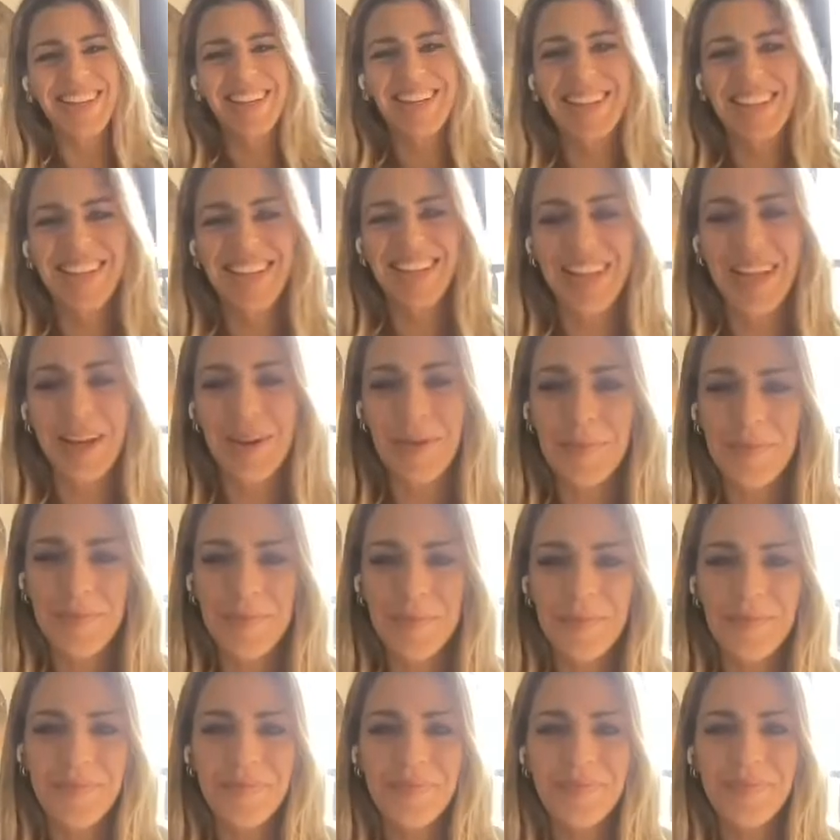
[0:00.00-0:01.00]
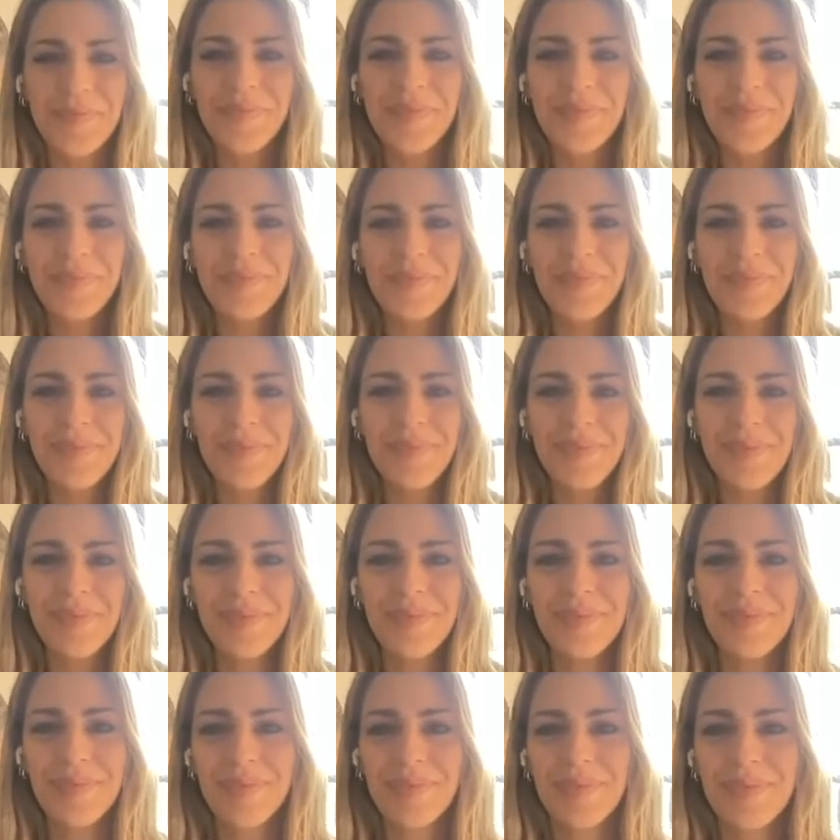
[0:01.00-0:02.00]

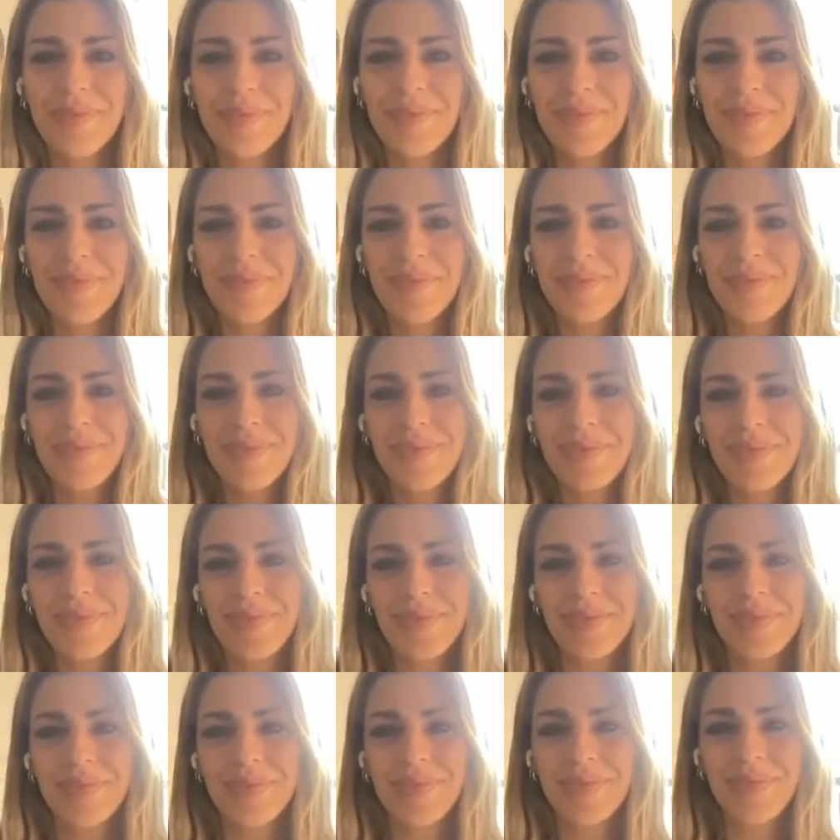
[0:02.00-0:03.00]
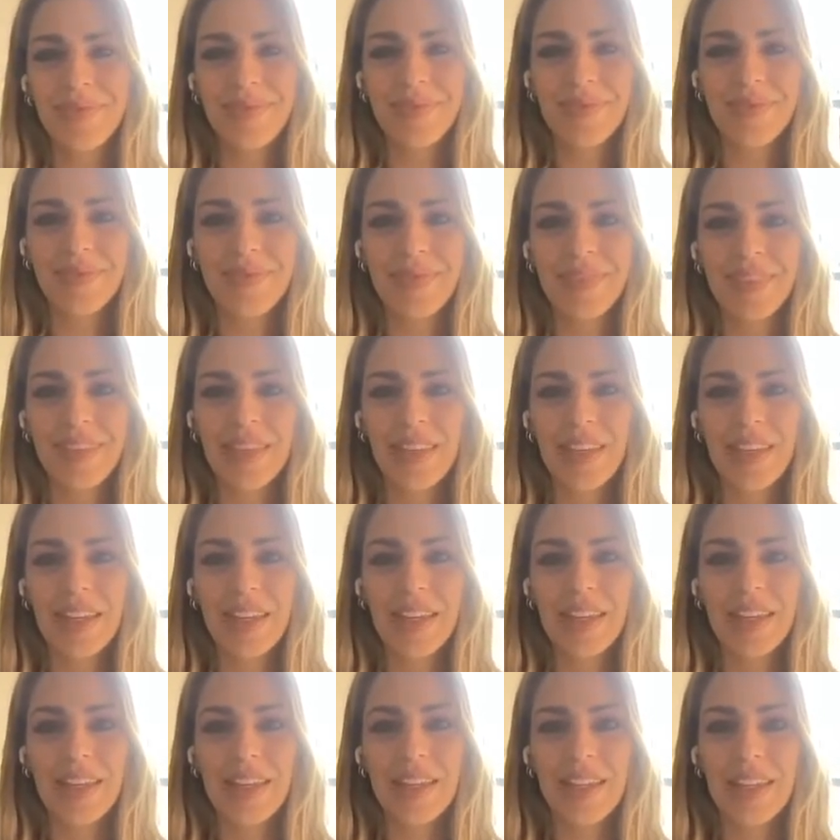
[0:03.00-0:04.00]

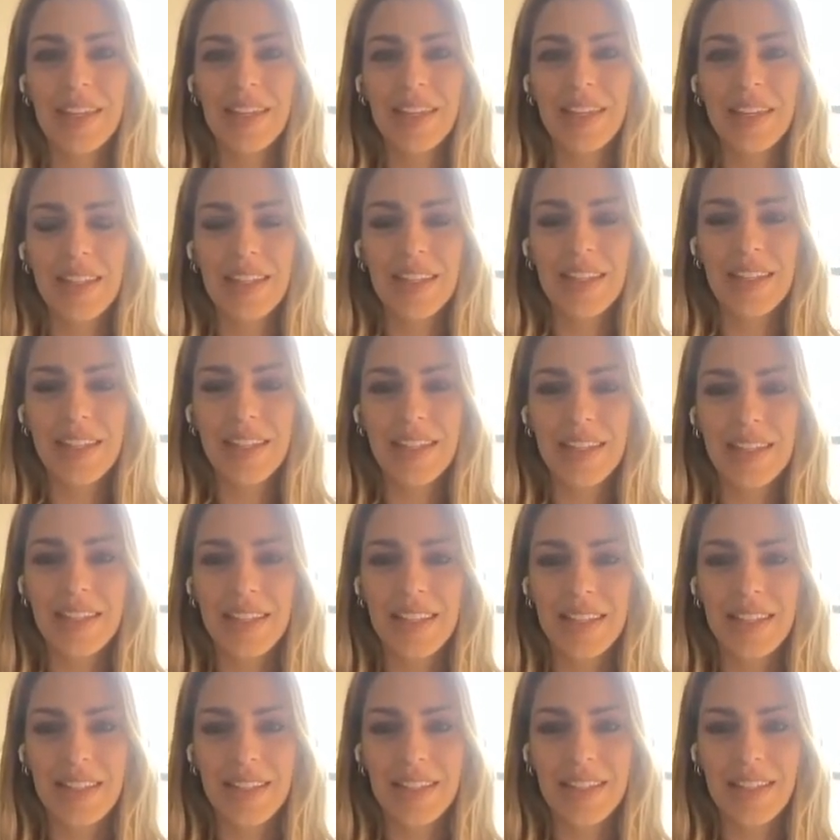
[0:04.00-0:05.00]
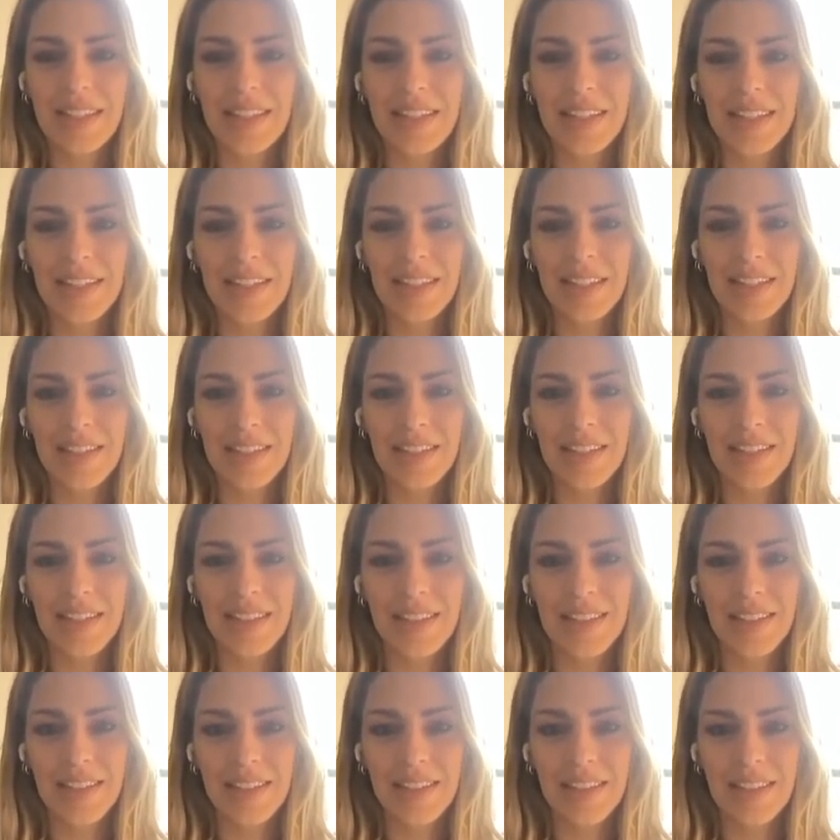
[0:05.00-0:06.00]

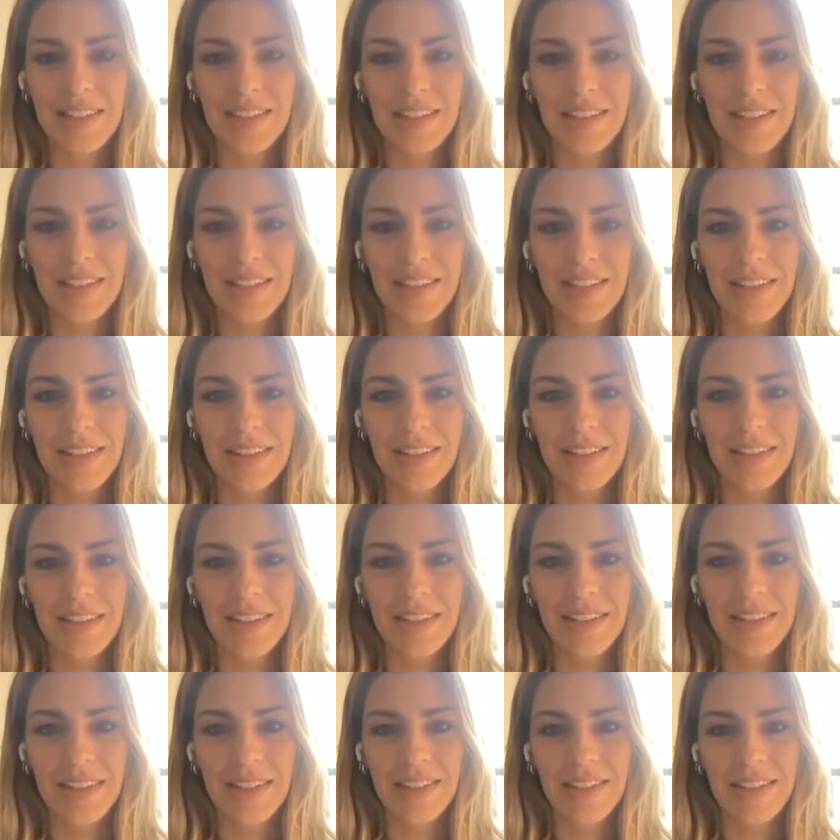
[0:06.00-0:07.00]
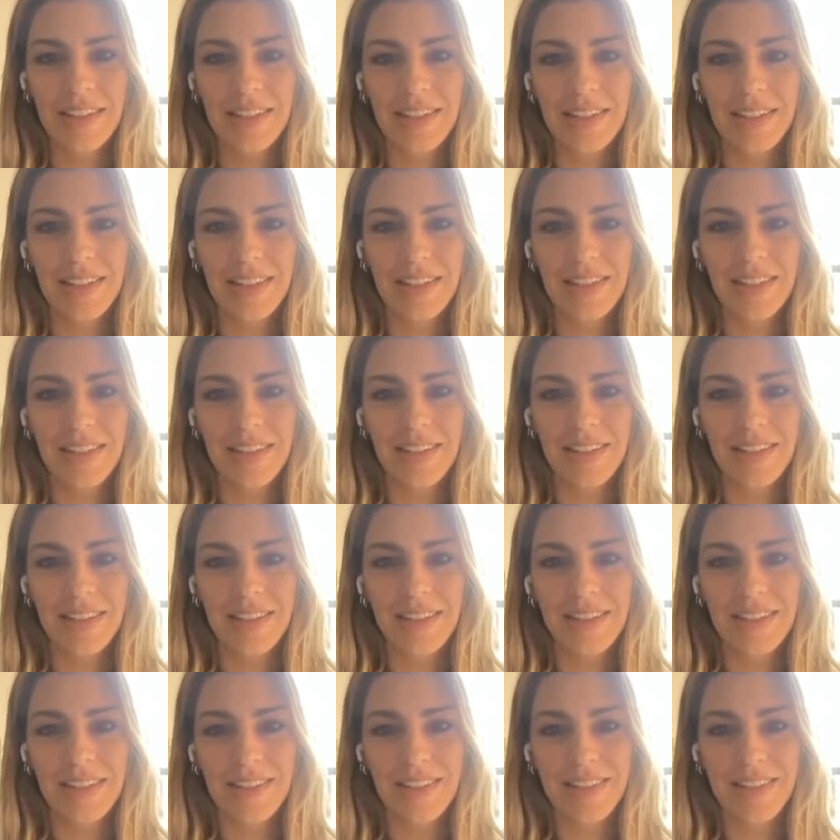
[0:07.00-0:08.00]
This person isn't speaking.